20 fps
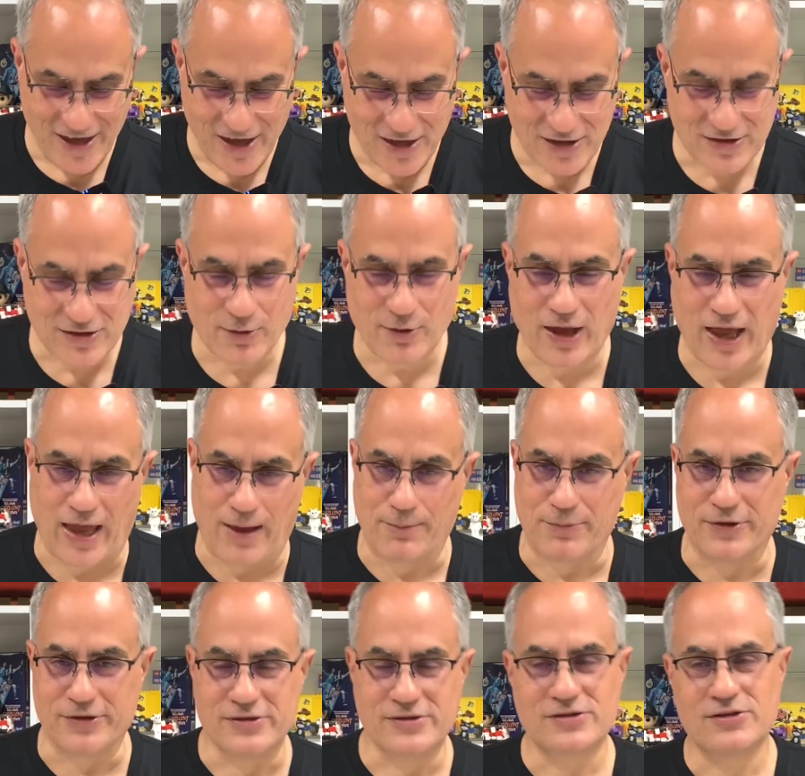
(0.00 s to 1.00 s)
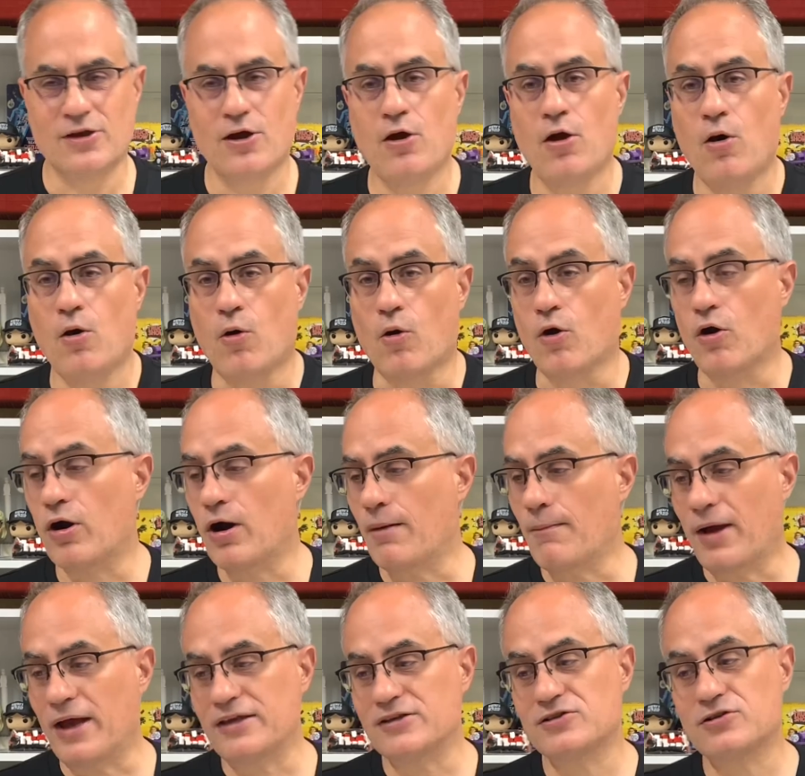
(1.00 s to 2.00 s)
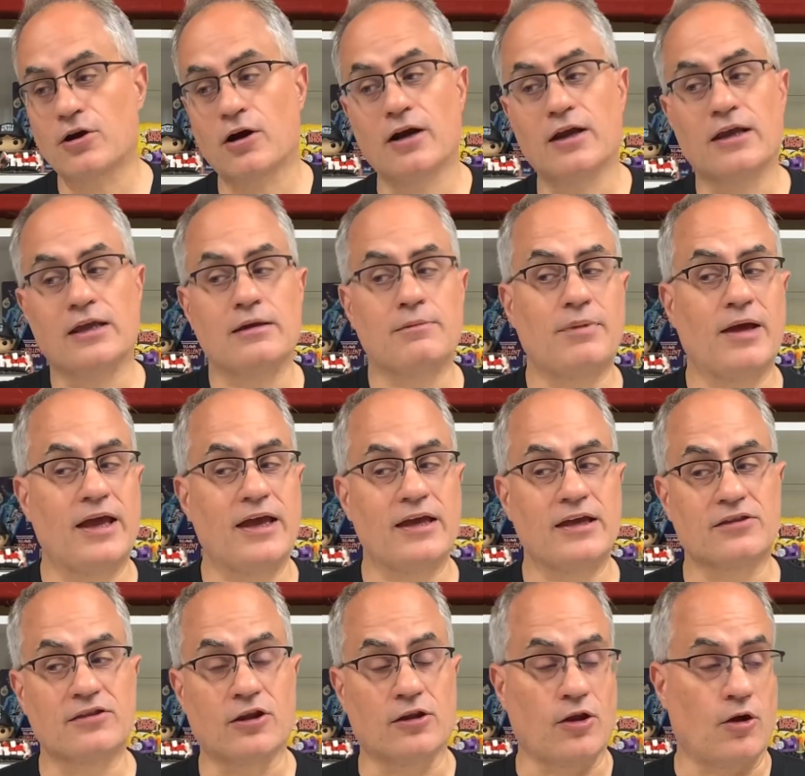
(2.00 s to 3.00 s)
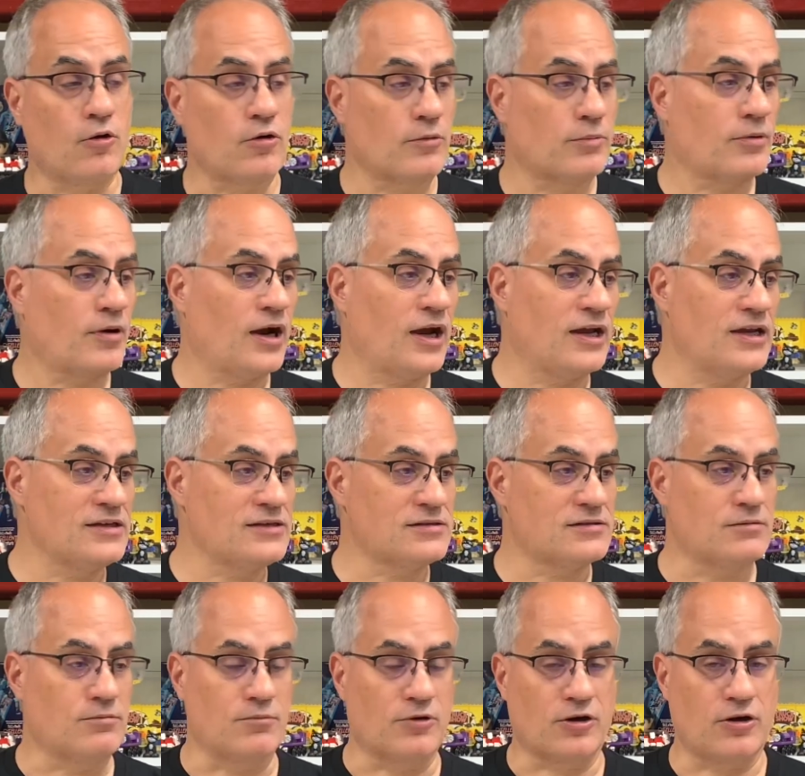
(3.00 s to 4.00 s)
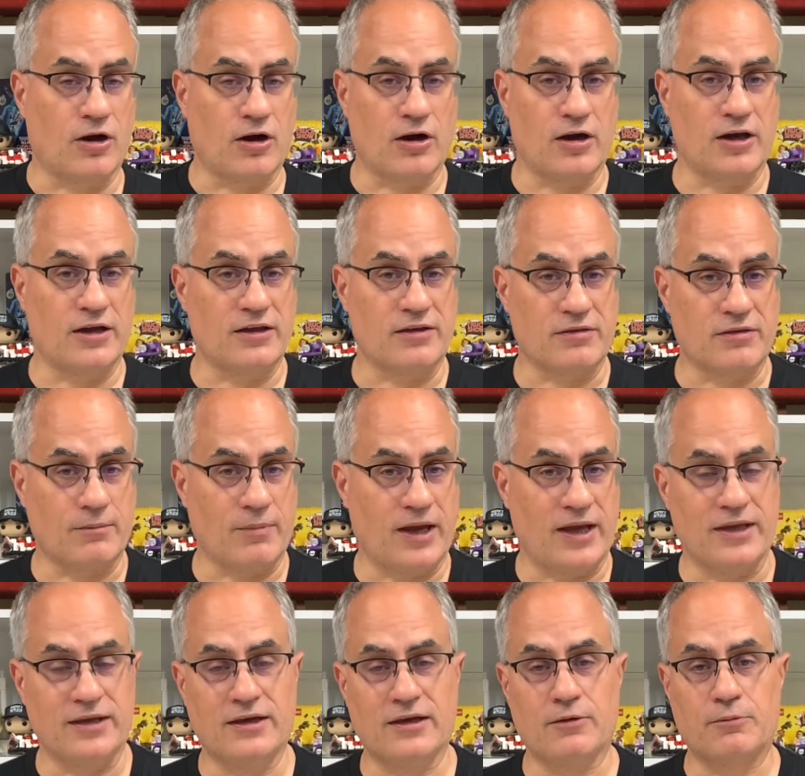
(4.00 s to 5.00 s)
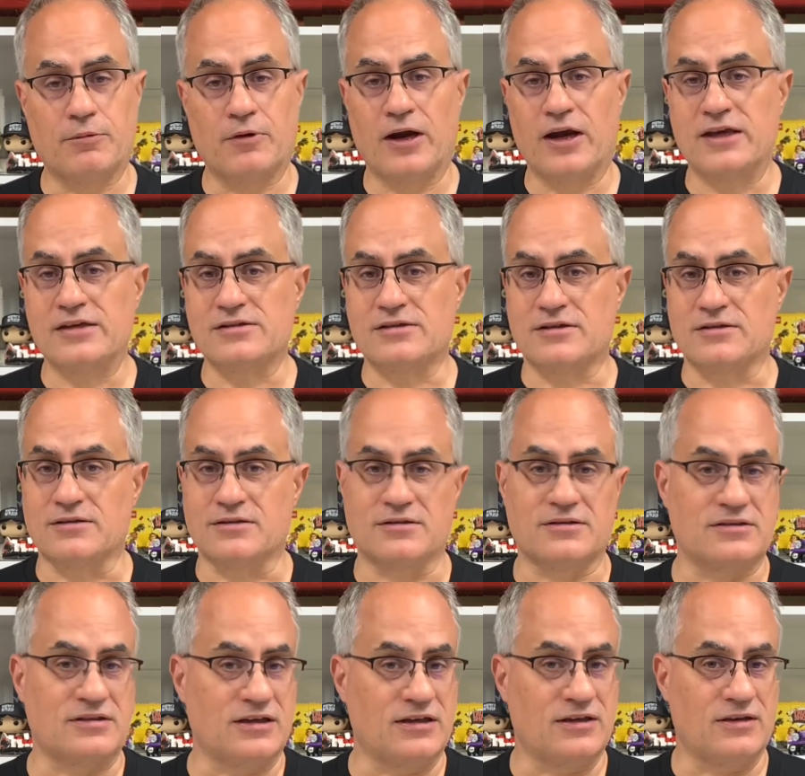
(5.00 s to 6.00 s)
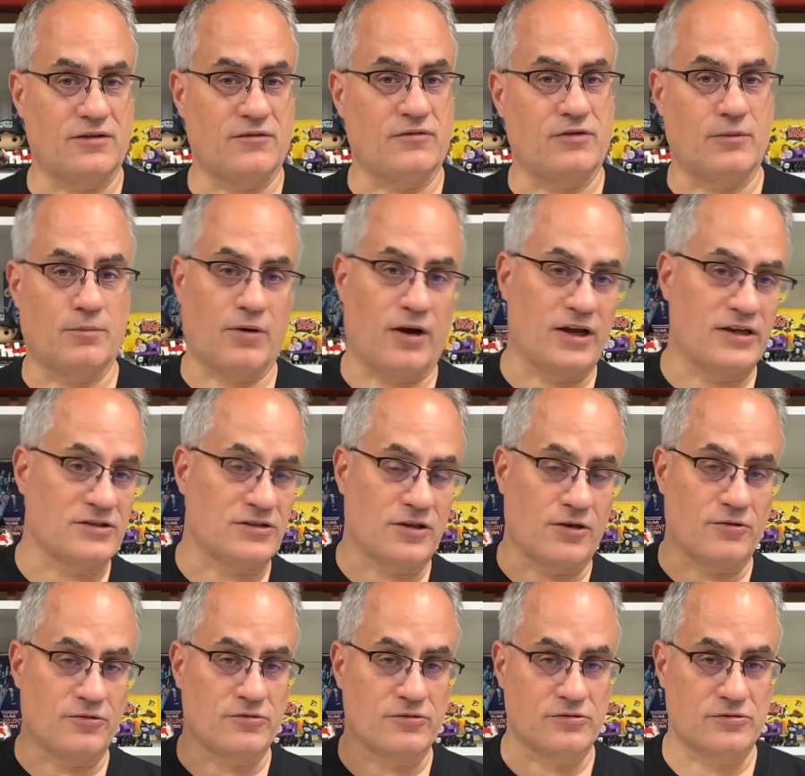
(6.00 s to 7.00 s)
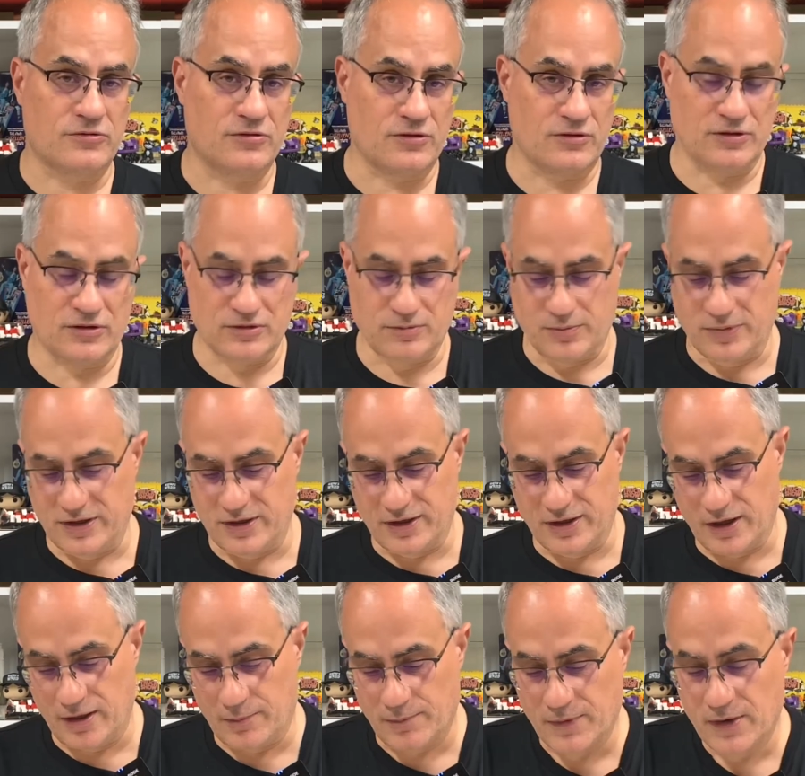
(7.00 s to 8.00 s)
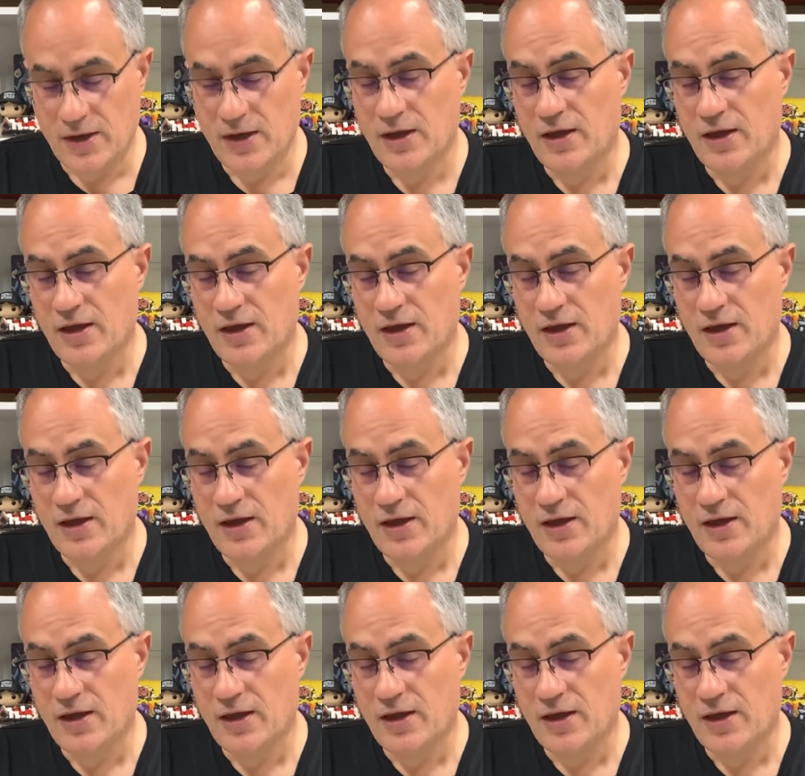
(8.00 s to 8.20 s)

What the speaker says: See what happens. Or I might start eBay at the lower price and Mercari at the buy it now price and see if the price is bidded up.